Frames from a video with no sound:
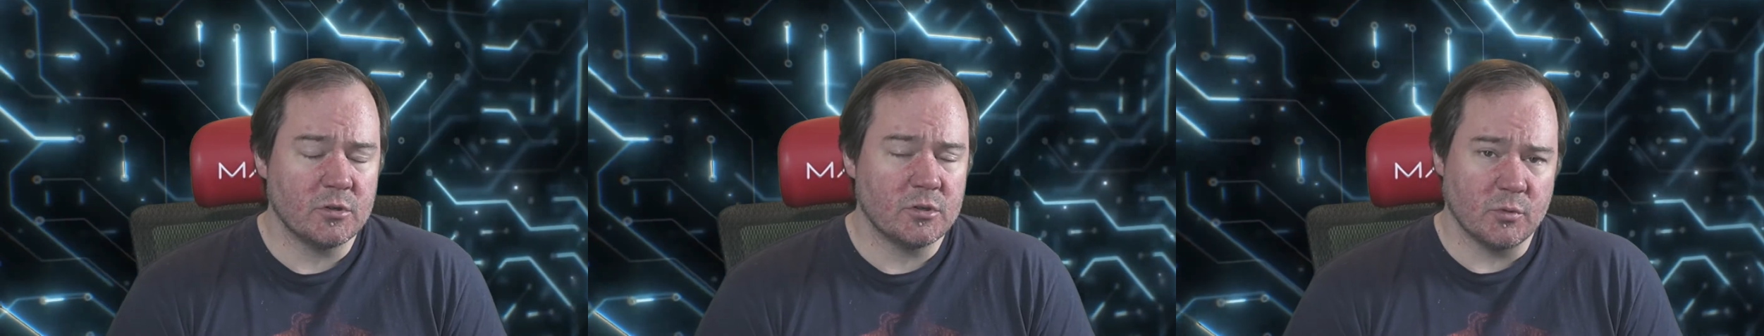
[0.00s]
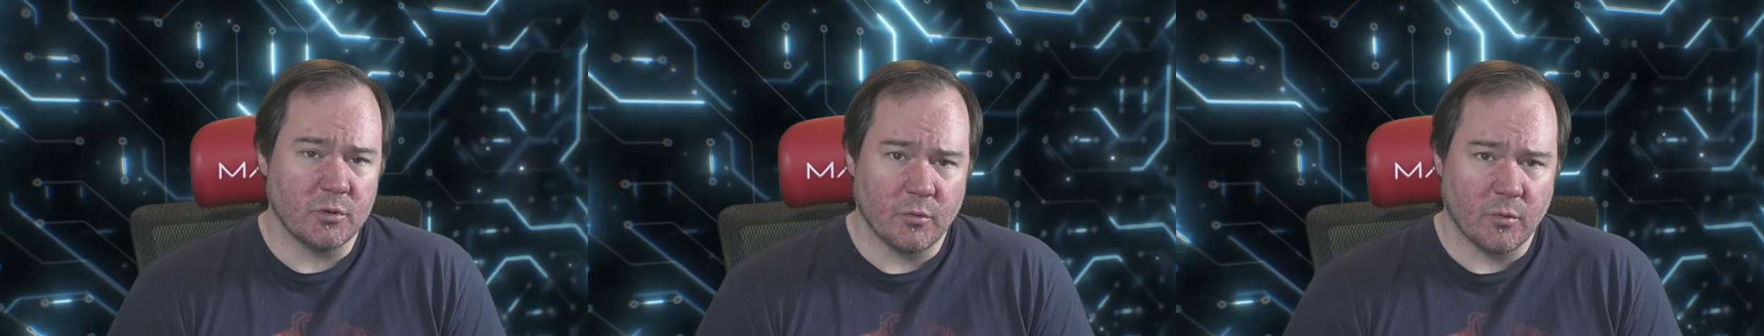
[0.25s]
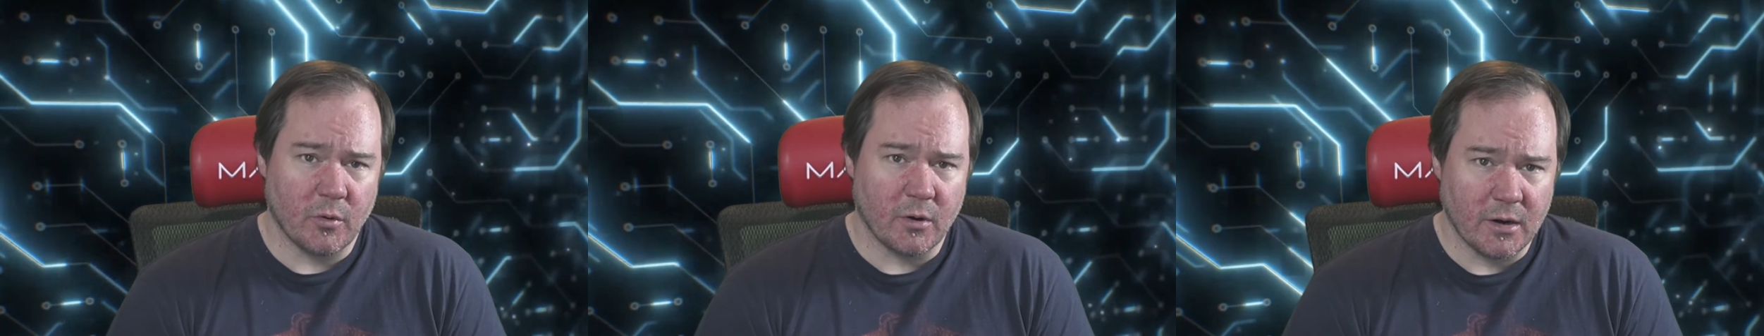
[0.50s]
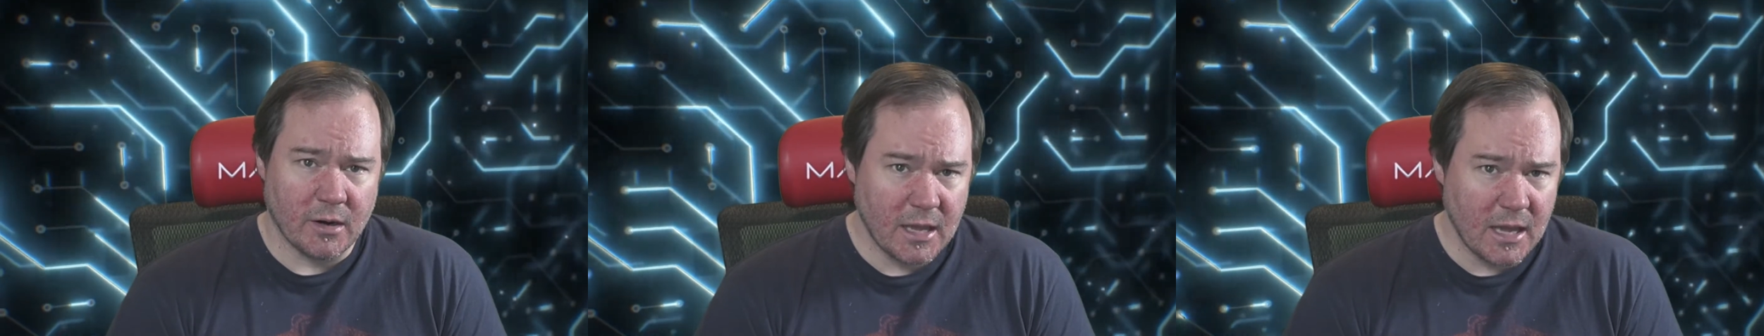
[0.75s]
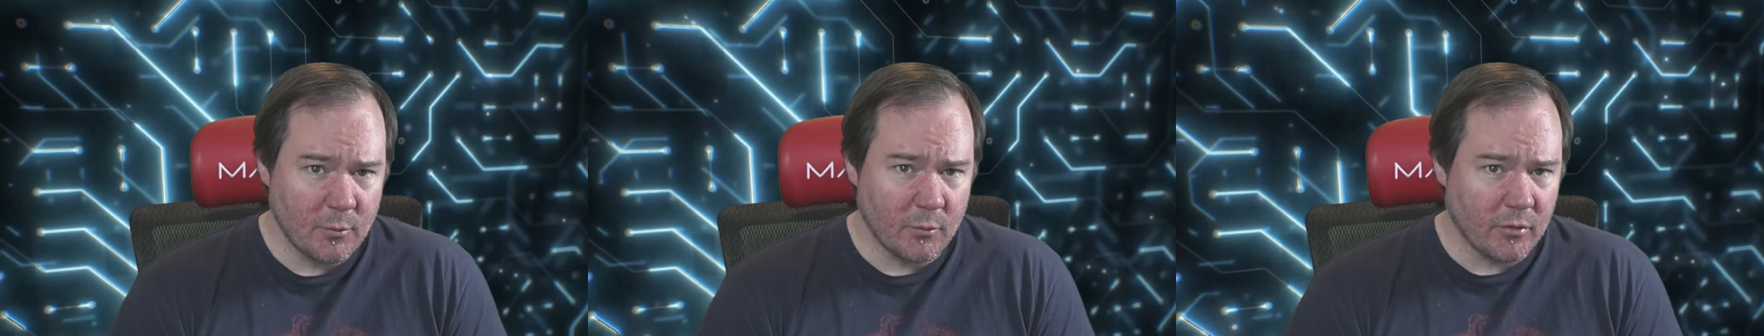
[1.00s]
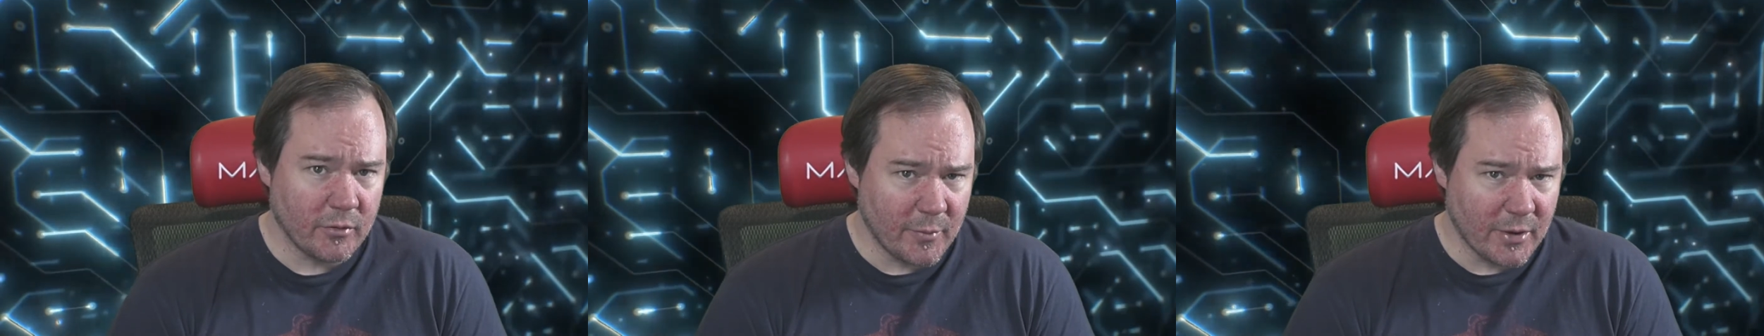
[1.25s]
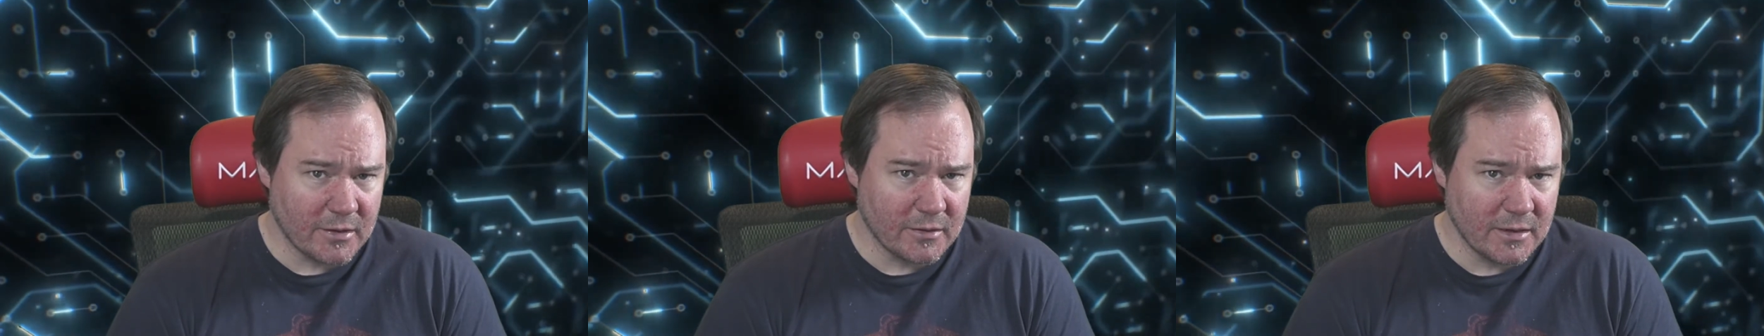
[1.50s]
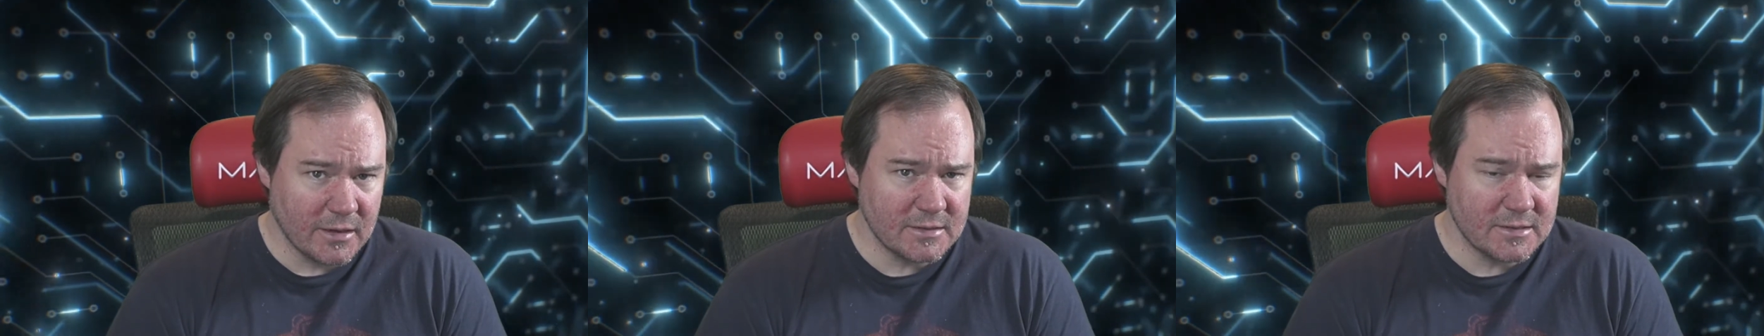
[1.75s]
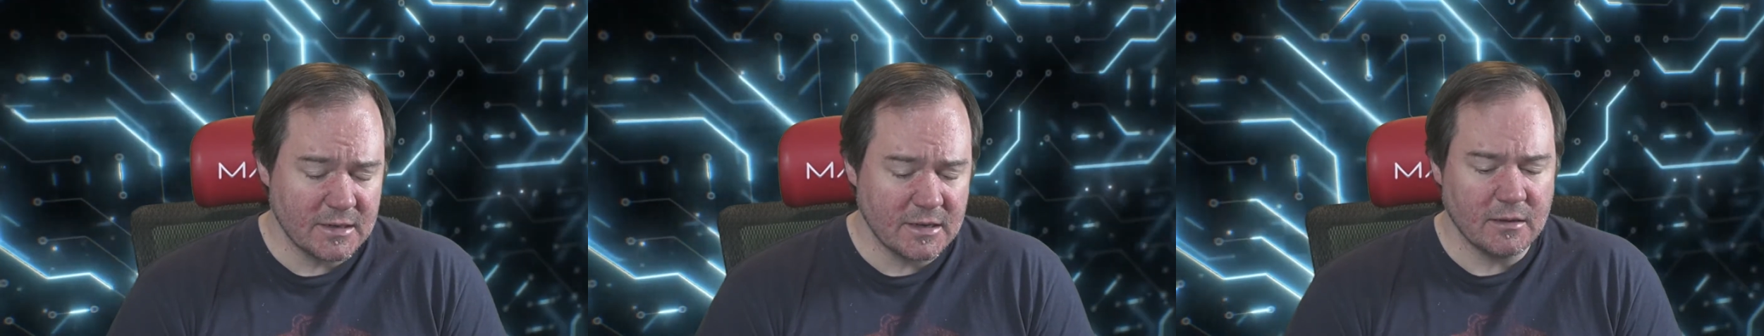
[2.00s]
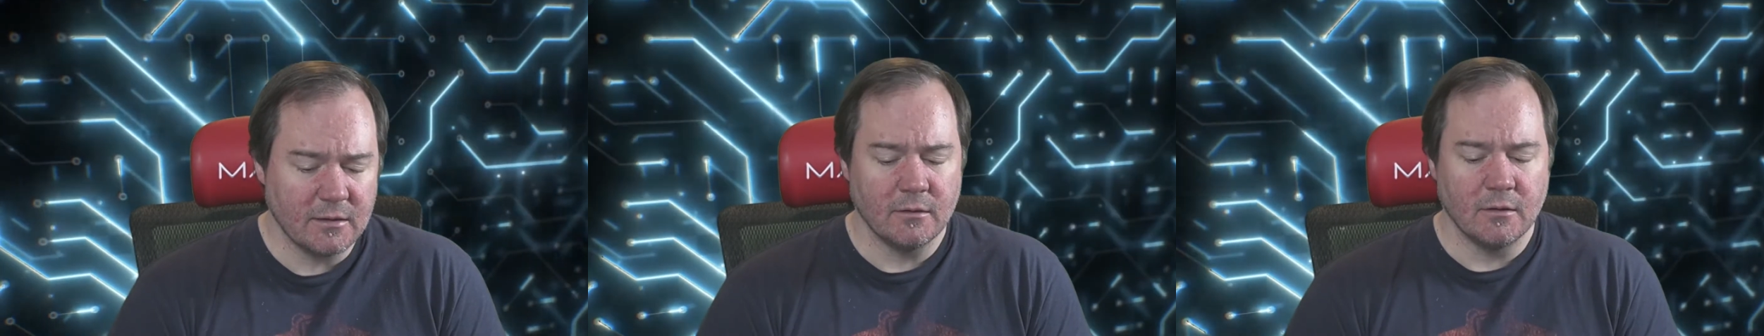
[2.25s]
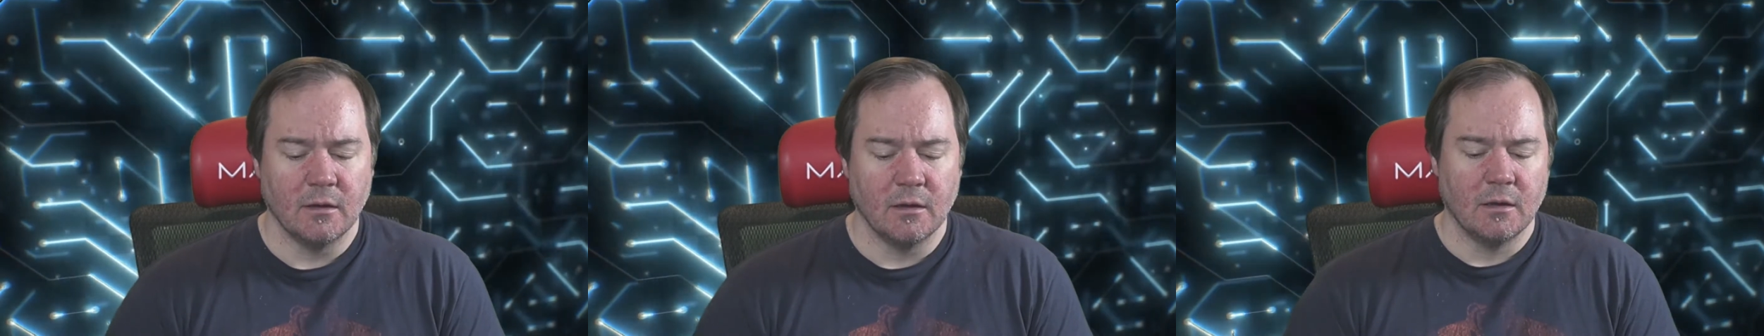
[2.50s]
which would require a cable on the back of the headset again,